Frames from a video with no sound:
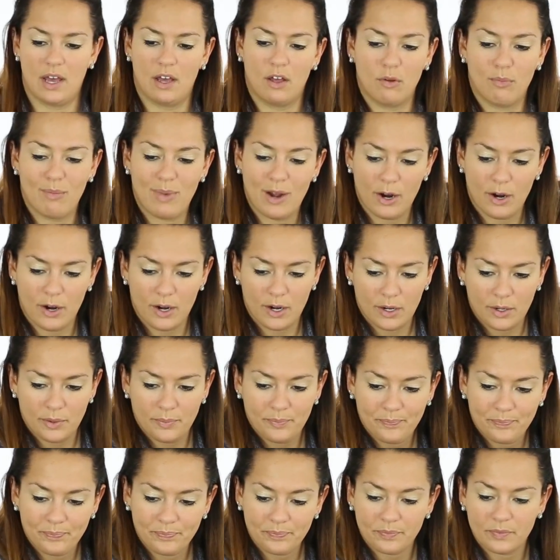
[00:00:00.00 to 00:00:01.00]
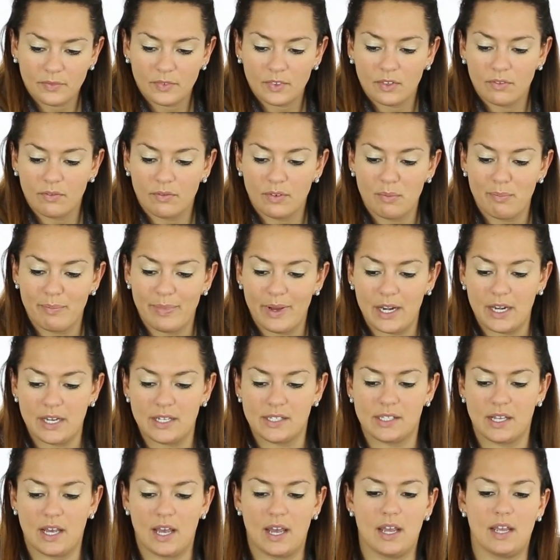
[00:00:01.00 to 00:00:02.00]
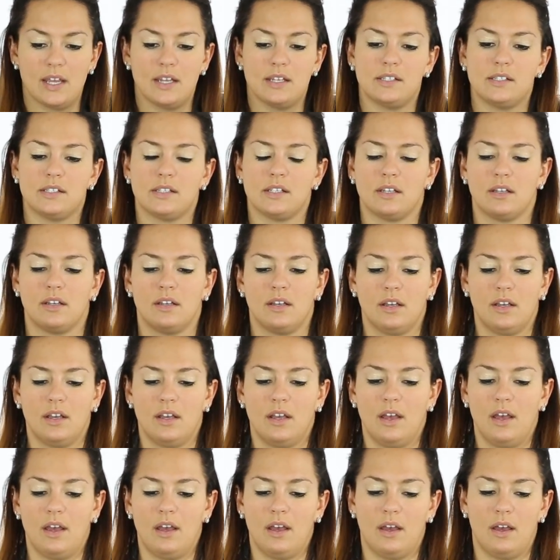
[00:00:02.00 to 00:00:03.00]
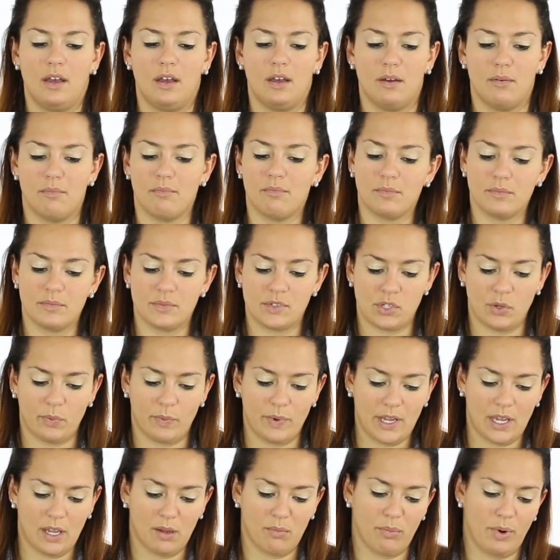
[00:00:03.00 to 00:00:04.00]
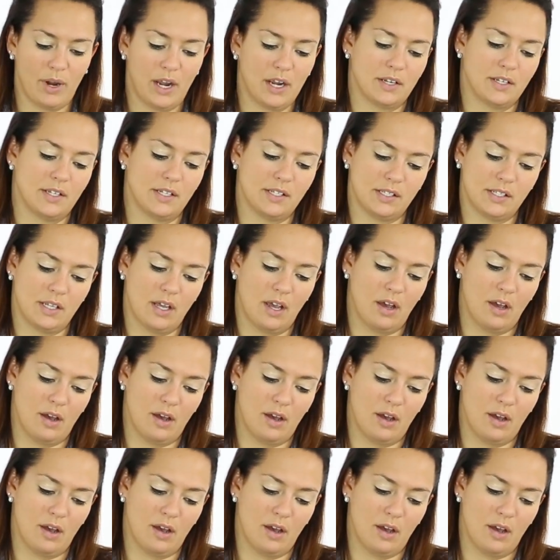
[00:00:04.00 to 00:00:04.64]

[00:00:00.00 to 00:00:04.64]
L bar from Putty Size. So we can practice